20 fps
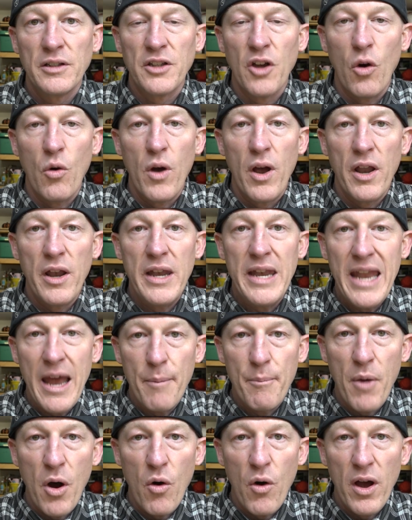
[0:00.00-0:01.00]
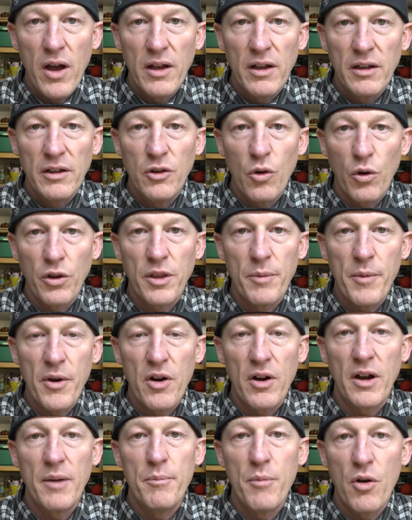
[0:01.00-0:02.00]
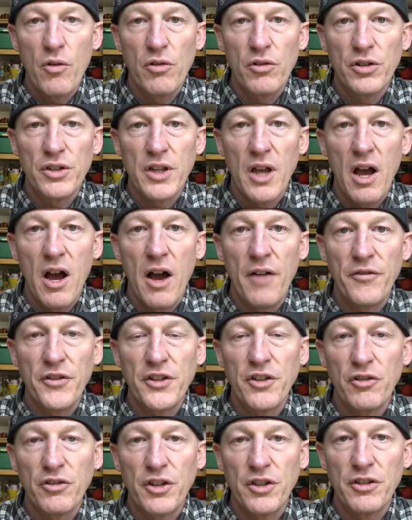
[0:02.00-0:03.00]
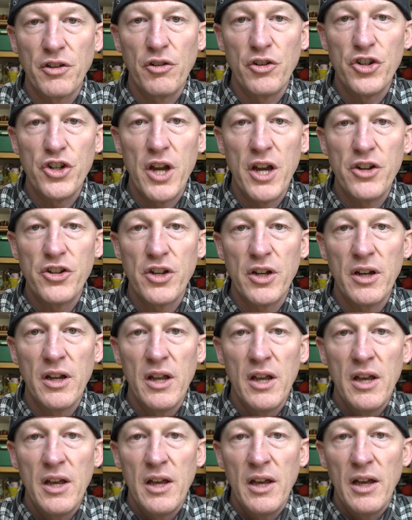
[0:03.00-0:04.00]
So NAMOA, North American Motors Officers Association,